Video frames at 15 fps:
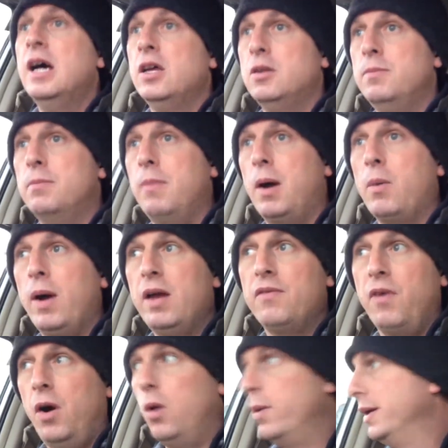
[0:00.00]
My wife
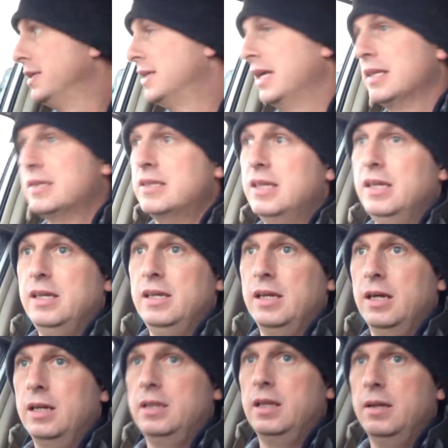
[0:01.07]
always gets
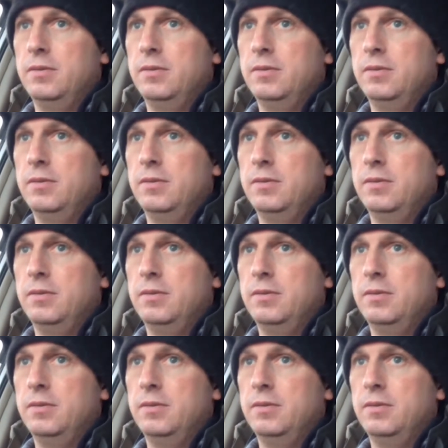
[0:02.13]
the